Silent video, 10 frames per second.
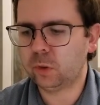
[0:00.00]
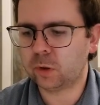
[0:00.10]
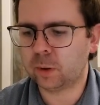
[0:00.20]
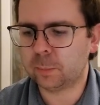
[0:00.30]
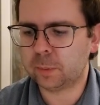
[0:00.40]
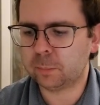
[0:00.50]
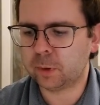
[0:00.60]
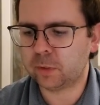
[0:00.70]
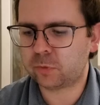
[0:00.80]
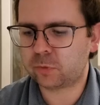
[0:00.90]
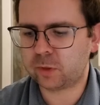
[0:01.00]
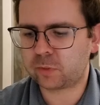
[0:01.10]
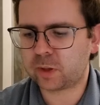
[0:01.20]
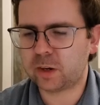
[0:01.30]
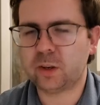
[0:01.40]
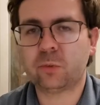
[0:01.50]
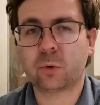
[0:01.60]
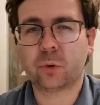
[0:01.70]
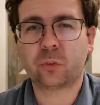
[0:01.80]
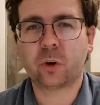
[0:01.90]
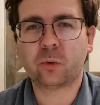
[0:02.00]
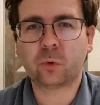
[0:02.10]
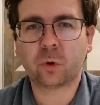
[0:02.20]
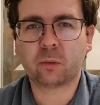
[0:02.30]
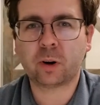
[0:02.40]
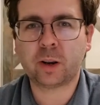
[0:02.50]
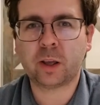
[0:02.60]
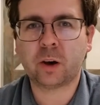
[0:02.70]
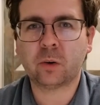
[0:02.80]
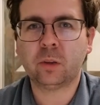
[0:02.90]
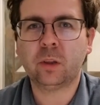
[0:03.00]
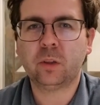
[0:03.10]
but it's kind of difficult to solve for it right now.